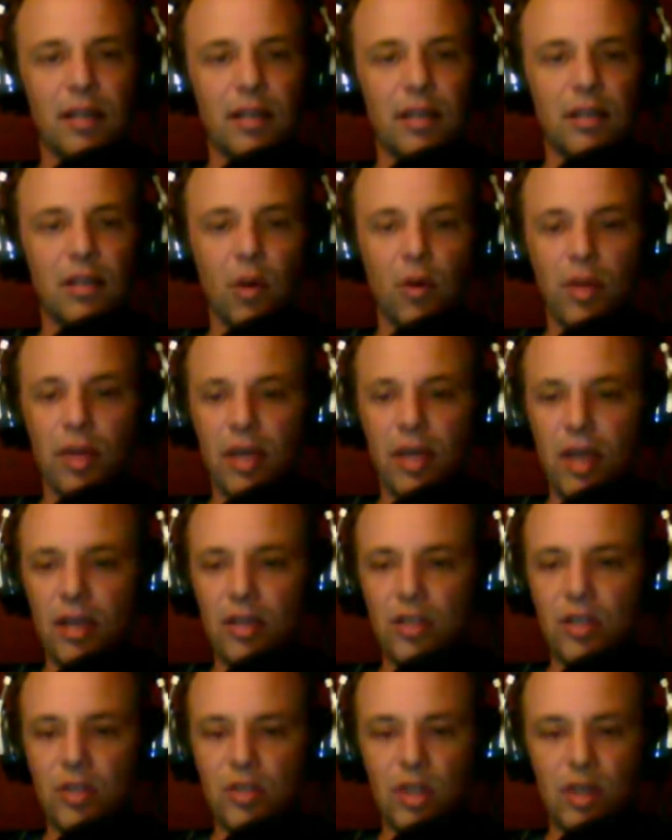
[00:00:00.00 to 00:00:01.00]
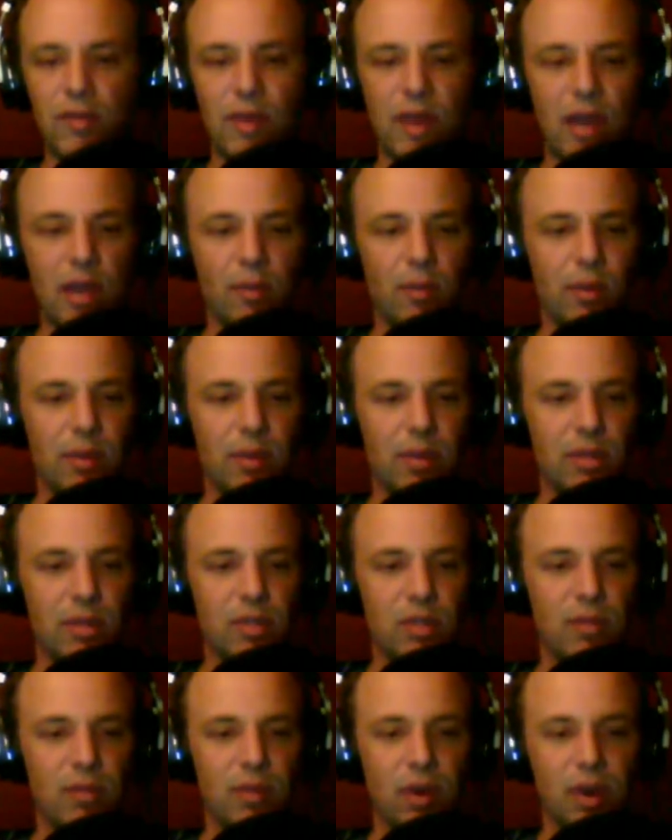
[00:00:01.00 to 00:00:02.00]
the only issues I've had with it
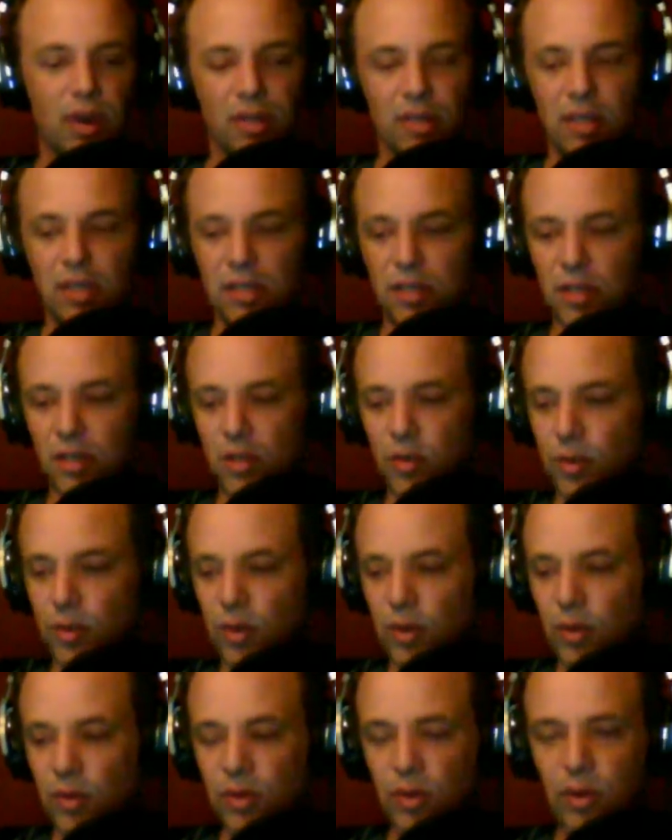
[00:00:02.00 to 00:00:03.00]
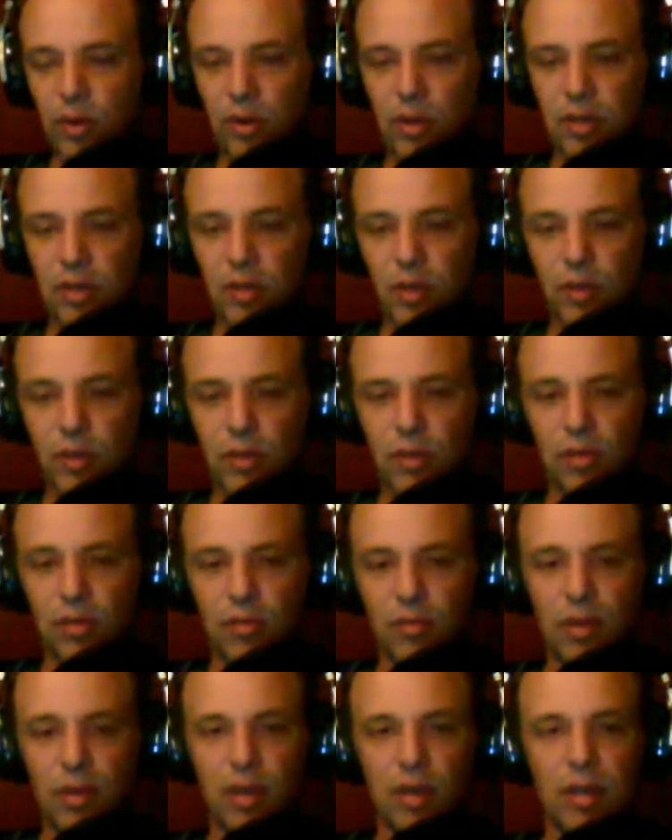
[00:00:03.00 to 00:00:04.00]
so far, because it is a little bit older, it's an older
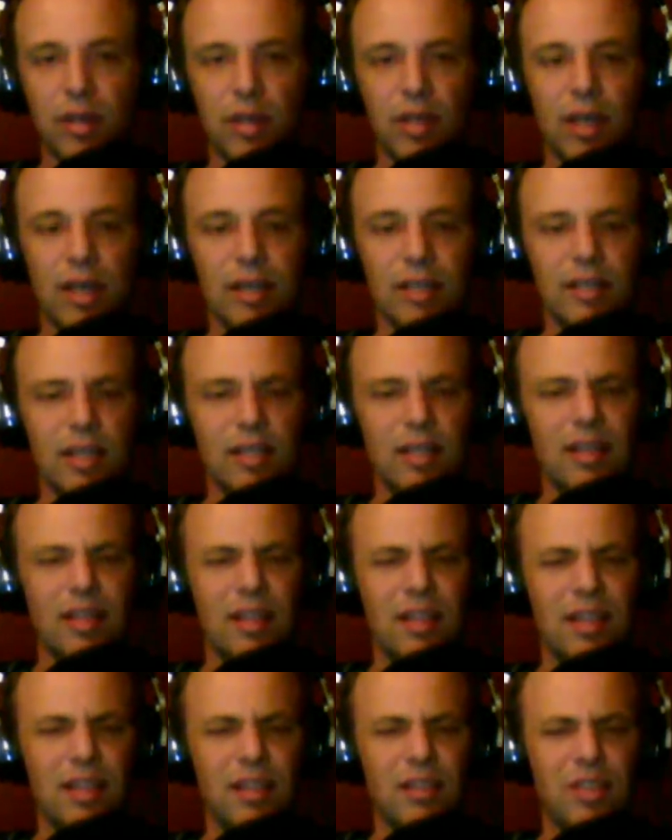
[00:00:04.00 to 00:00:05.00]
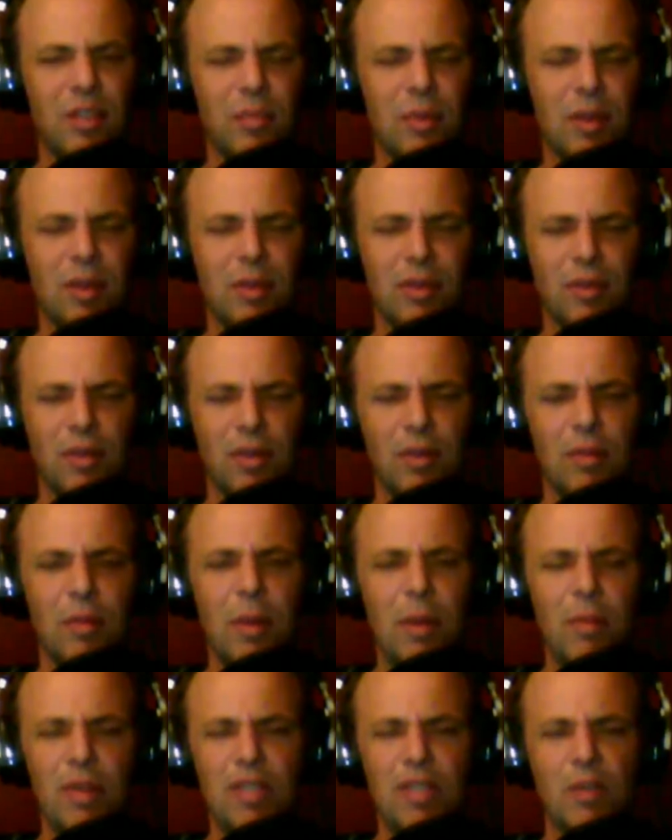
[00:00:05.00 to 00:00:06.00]
thing, is that I think there's something.
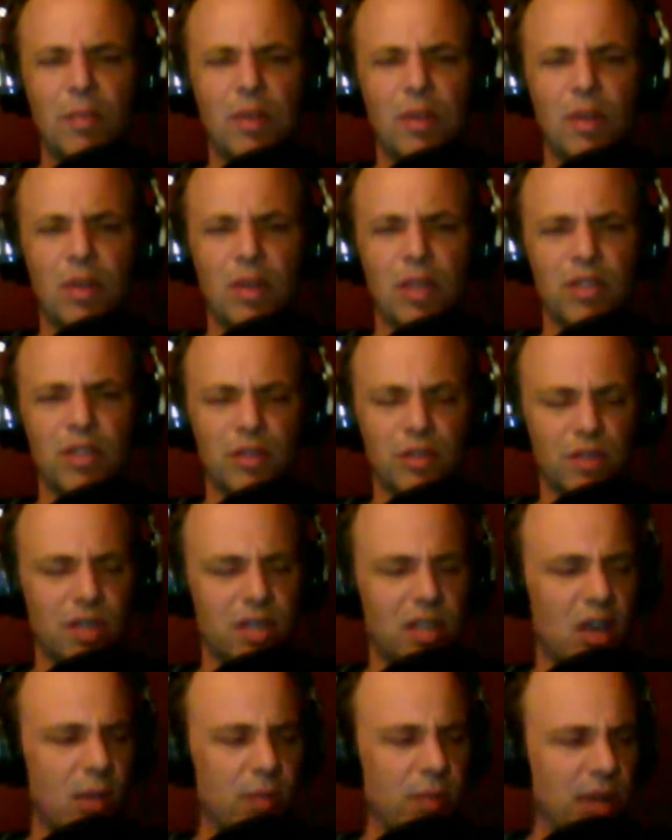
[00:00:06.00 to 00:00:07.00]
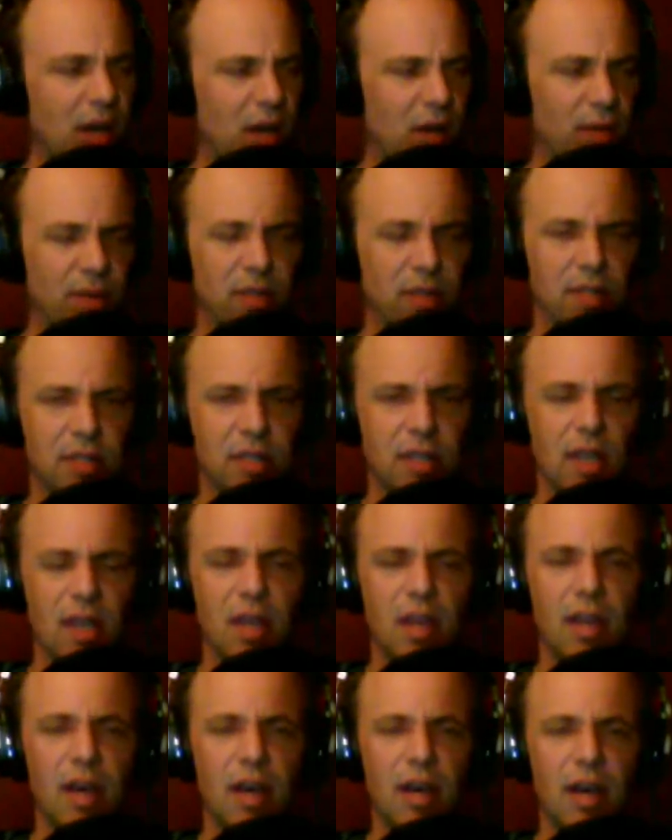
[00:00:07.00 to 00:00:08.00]
Maybe some of the listeners can help me out with this.
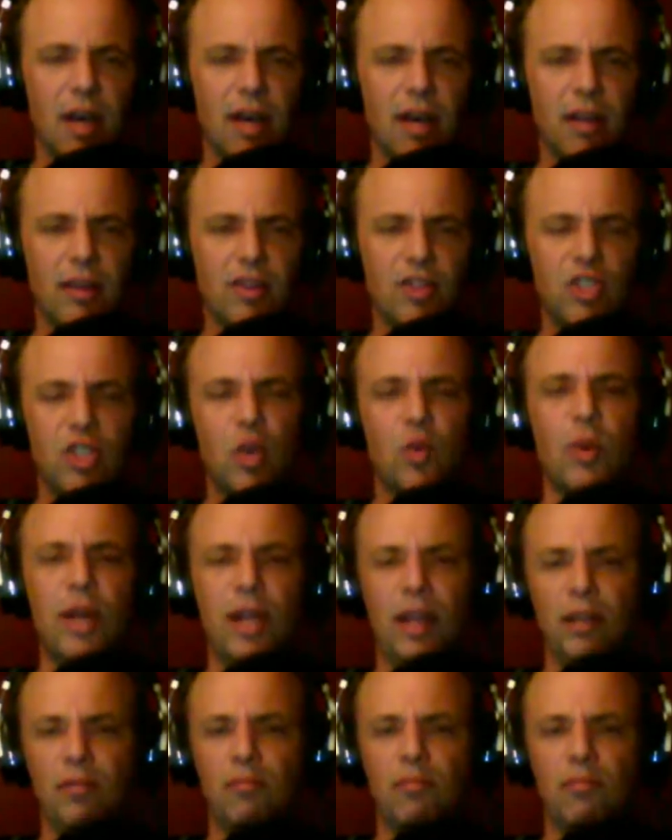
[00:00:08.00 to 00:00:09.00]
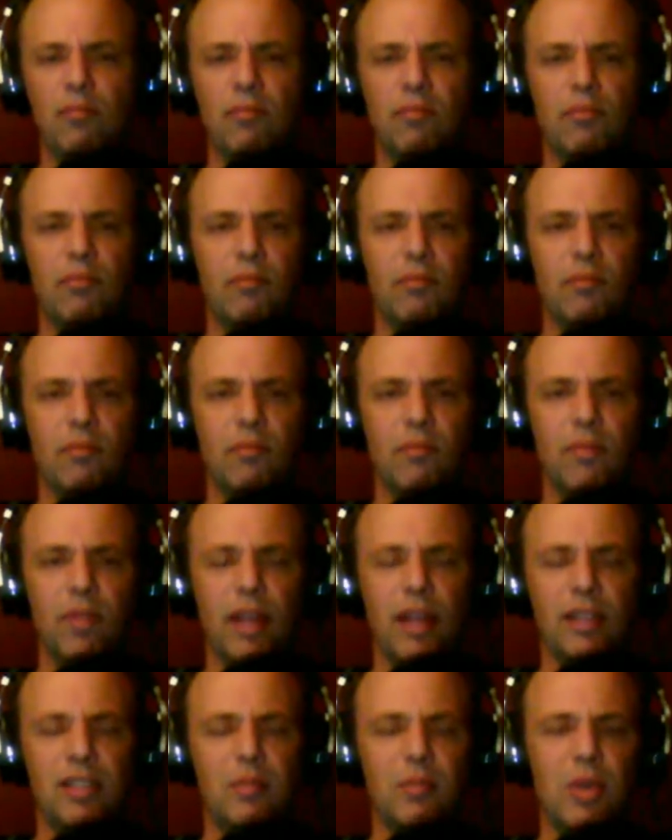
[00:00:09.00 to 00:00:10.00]
The screen,
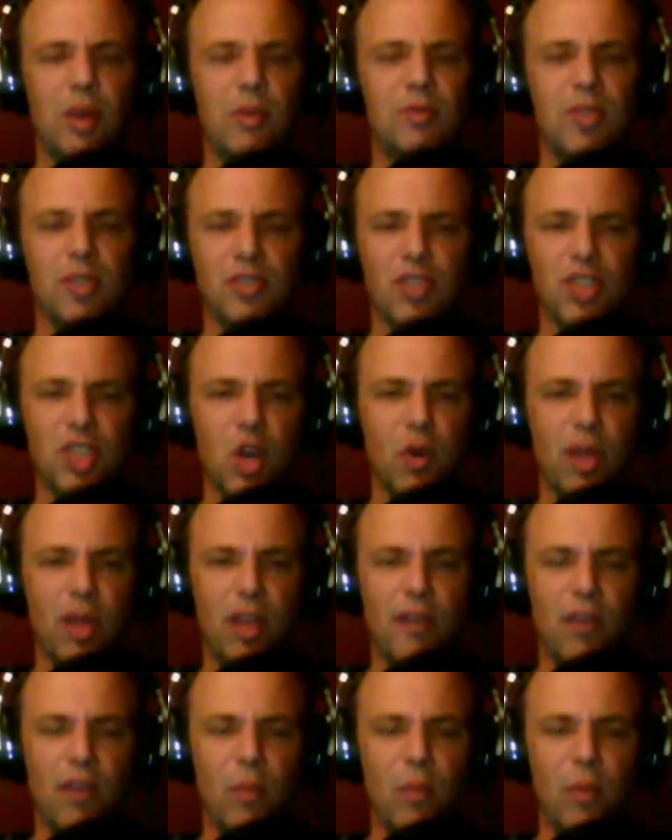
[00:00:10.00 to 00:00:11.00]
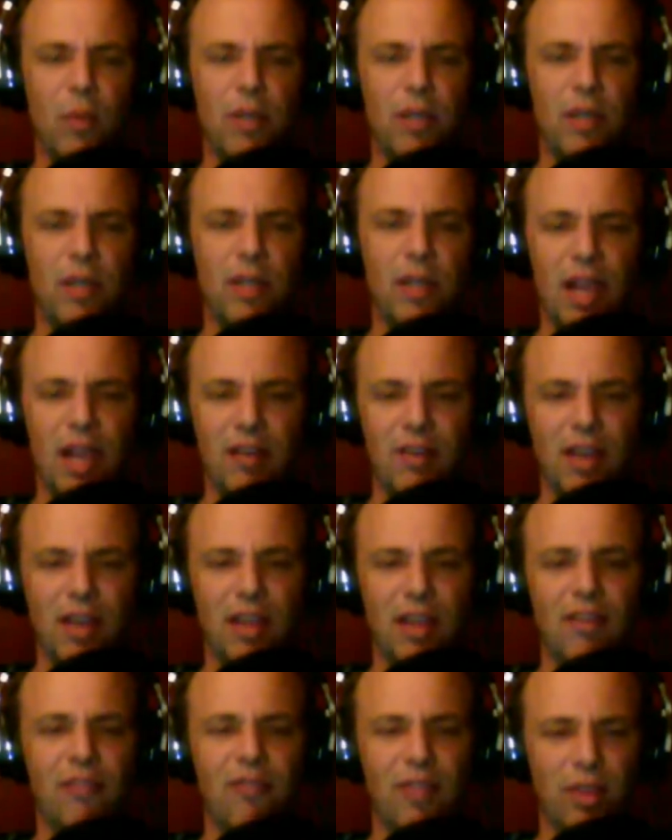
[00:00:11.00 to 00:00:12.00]
like, sometimes doesn't know that I've opened it, and I have to kind
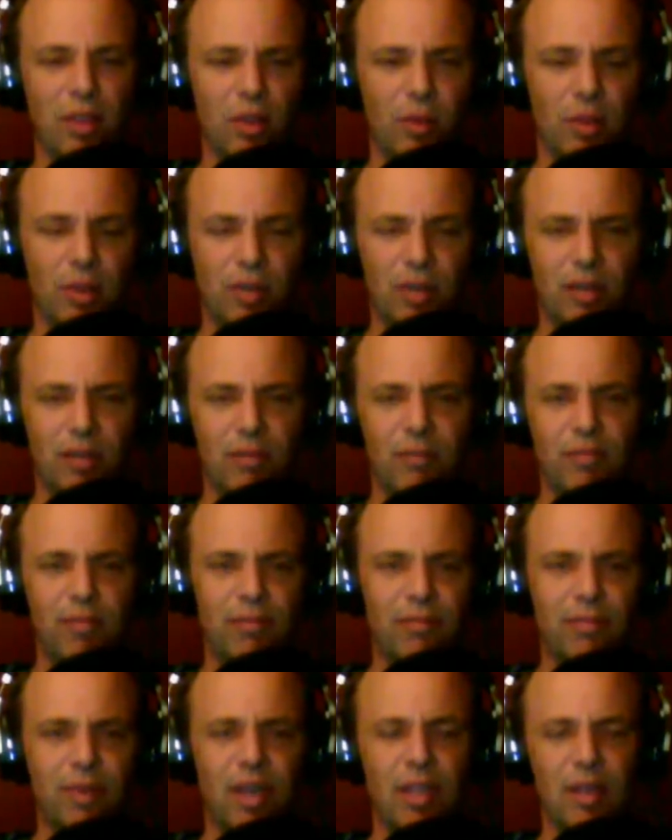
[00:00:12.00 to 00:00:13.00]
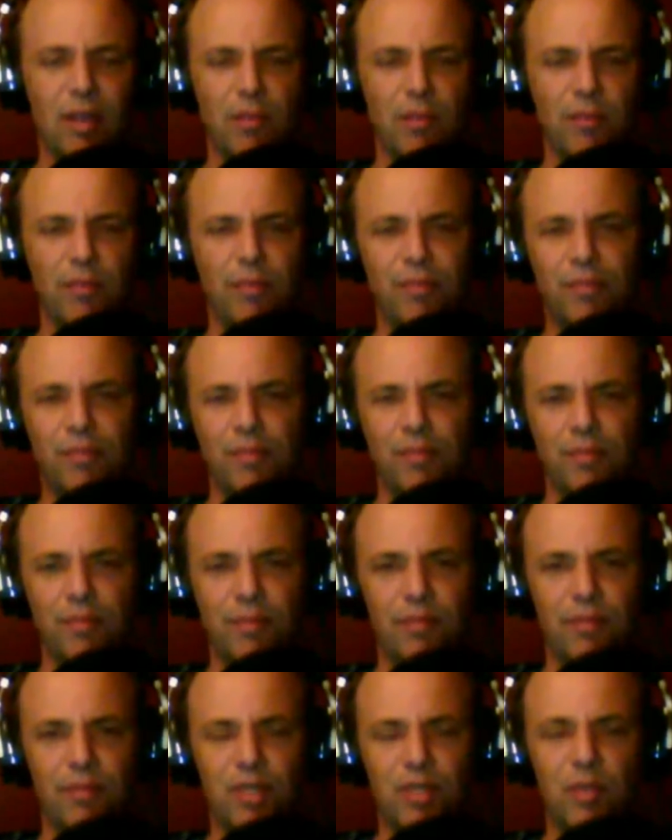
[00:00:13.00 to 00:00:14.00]
of fiddle with it and kind of
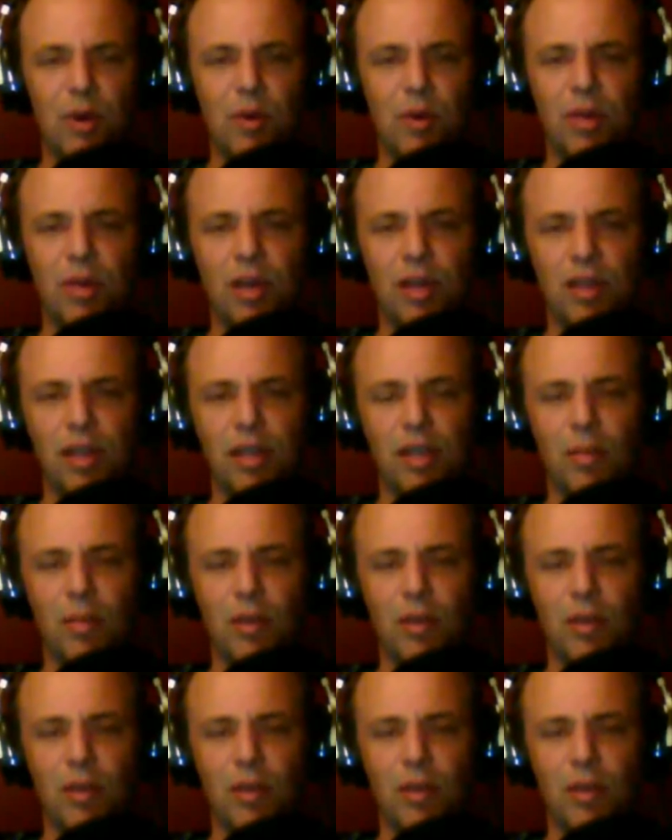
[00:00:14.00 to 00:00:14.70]
mess around with it. I think there